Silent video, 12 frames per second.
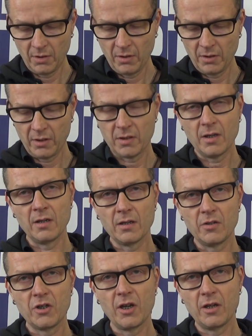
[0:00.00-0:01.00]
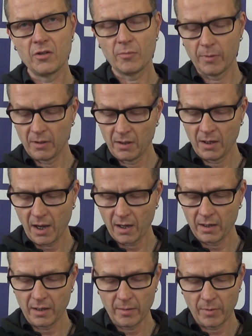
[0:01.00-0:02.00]
This interchangeable
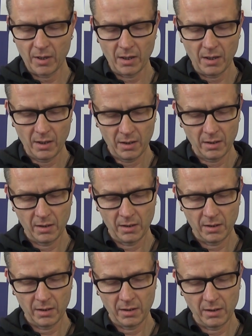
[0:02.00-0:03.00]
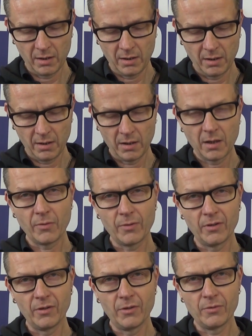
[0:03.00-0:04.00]
anonymity, how we
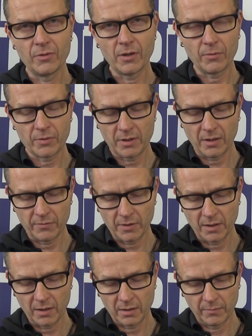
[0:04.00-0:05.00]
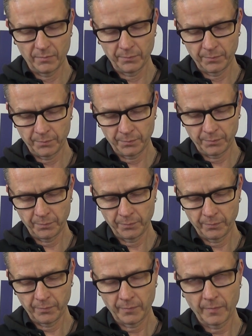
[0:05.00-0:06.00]
lose ourselves in it,
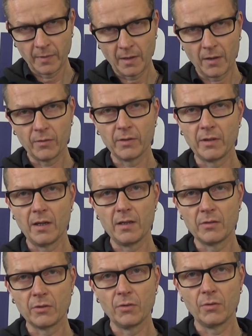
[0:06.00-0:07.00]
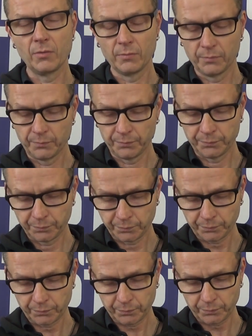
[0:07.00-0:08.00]
how the days go.
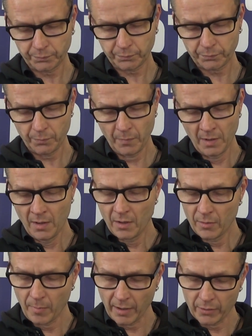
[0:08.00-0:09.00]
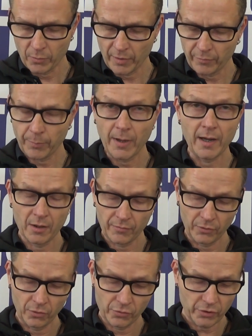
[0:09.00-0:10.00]
The microwave ping of a
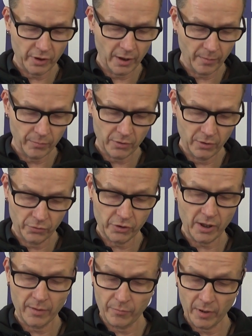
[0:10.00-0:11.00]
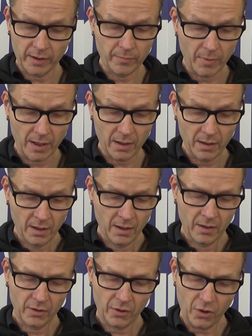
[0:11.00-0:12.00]
lunchtime ready meal,
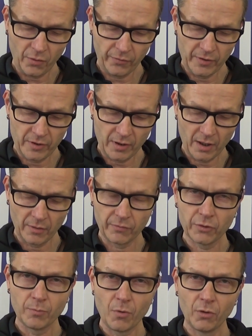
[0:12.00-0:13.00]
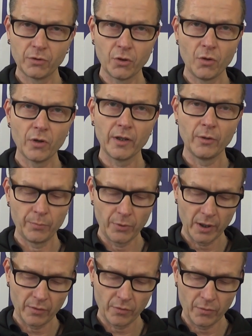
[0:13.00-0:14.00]
the coffee stink of small talk in the
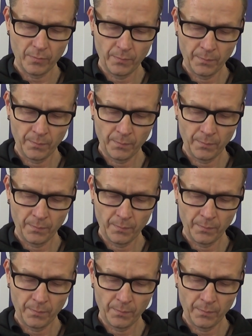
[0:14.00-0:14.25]
break room,